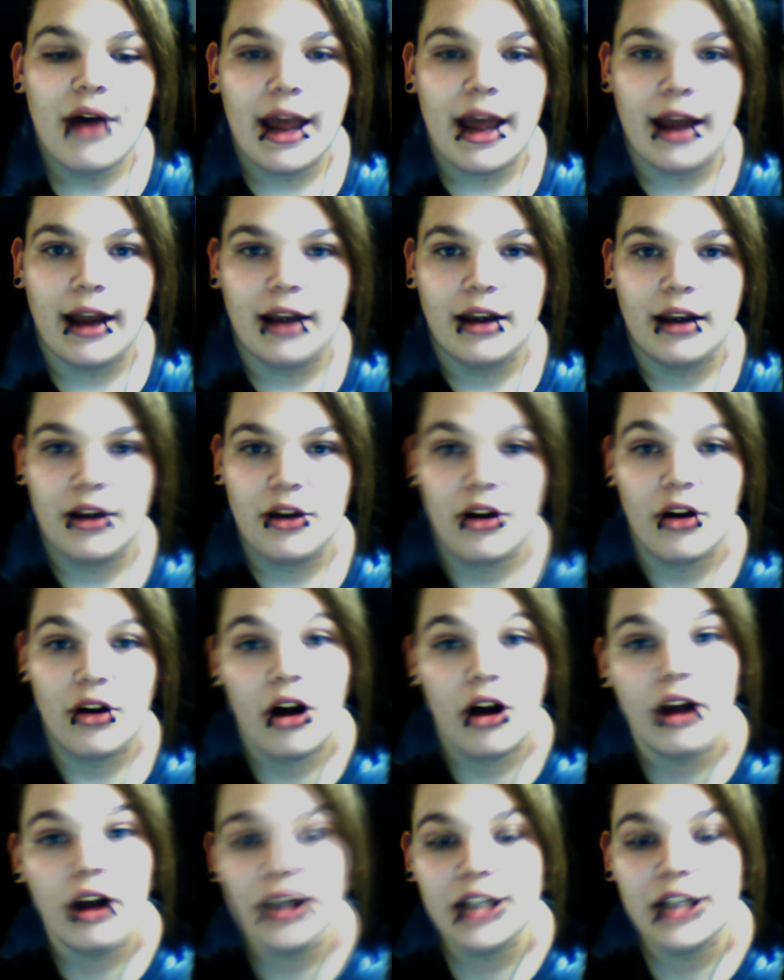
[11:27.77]
and you can
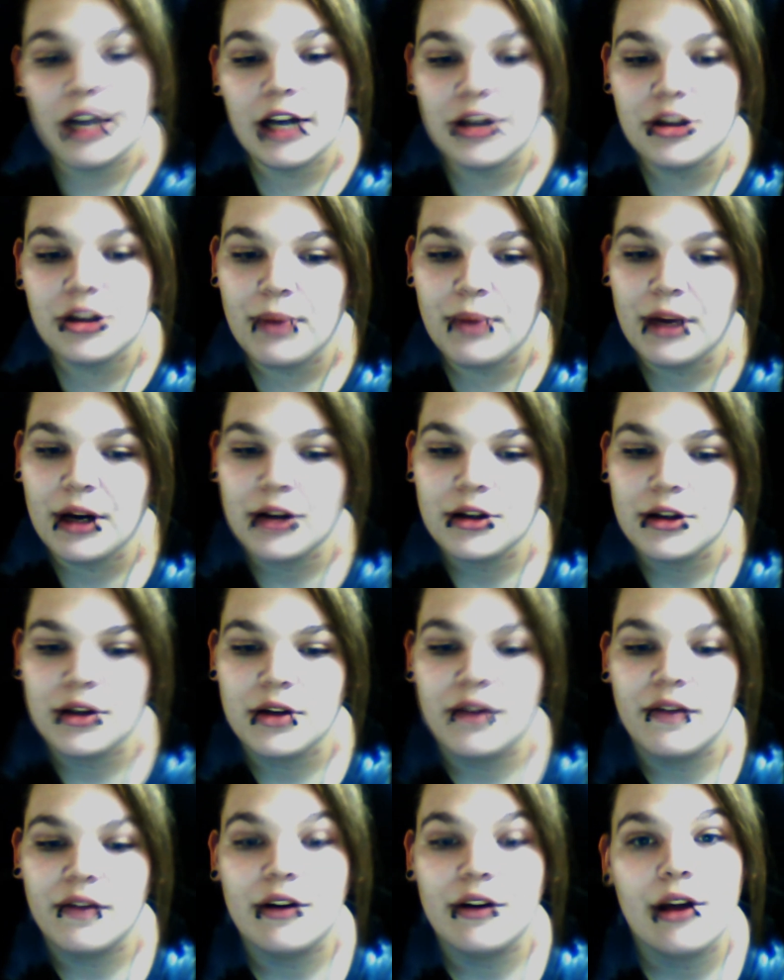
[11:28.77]
contact your piercer
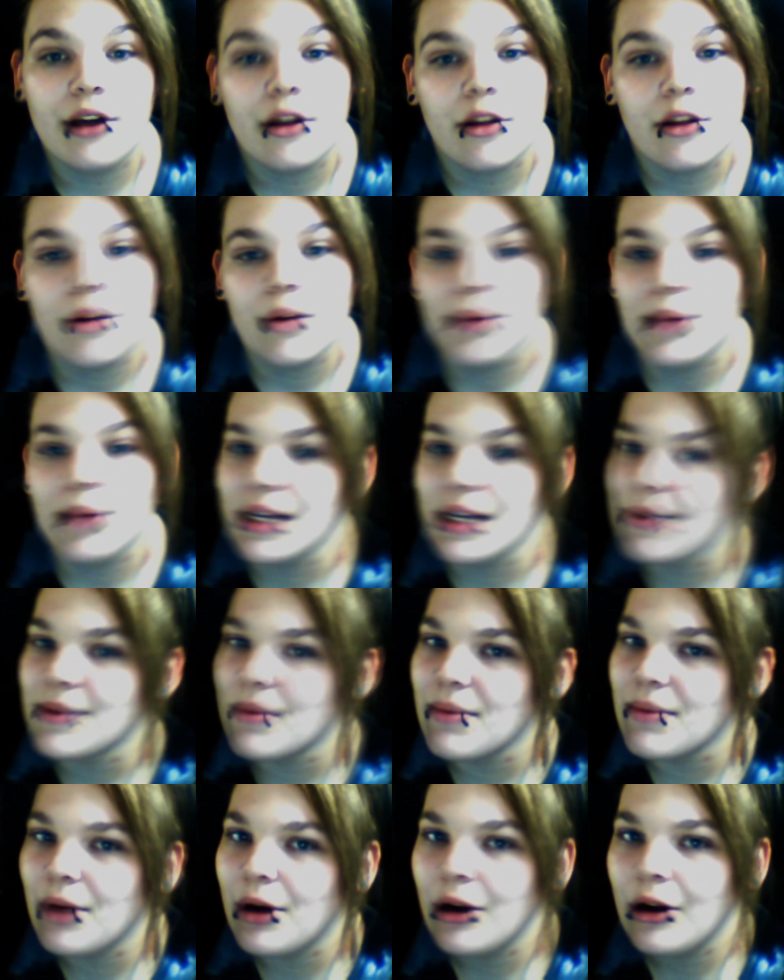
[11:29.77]
for another
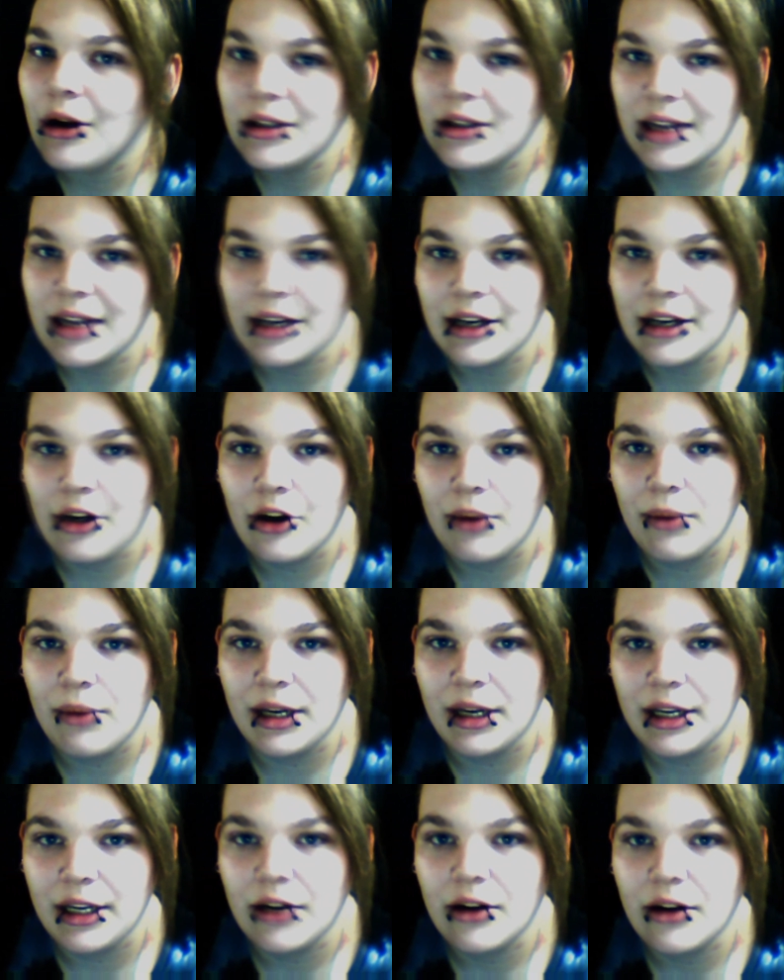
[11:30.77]
replacement ball. It's no
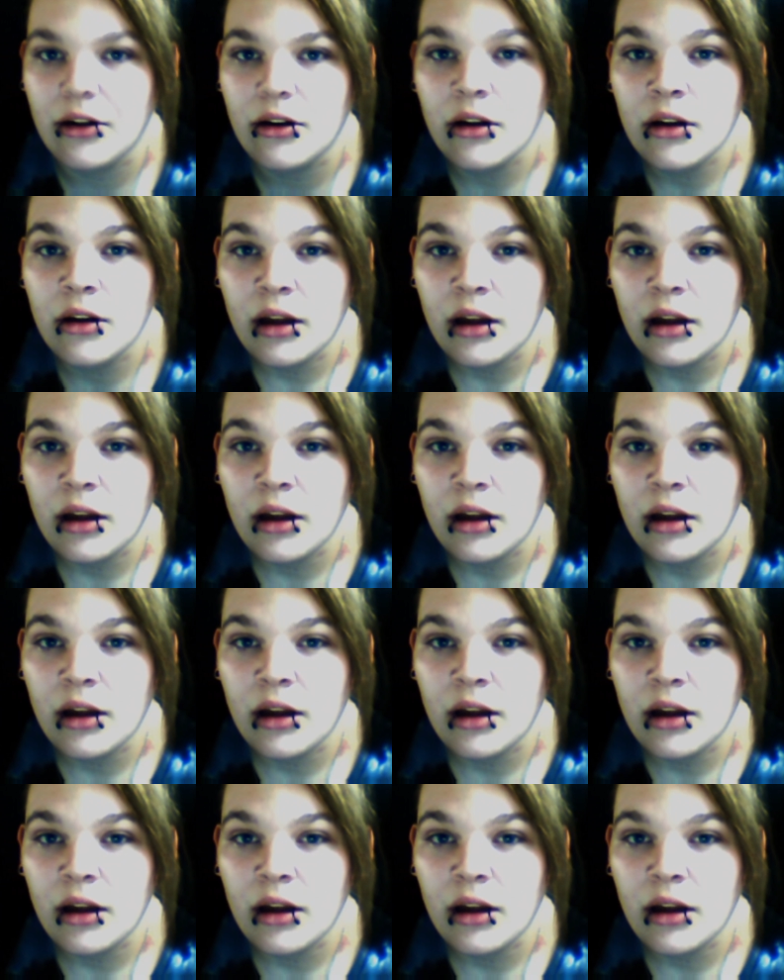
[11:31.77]
big deal.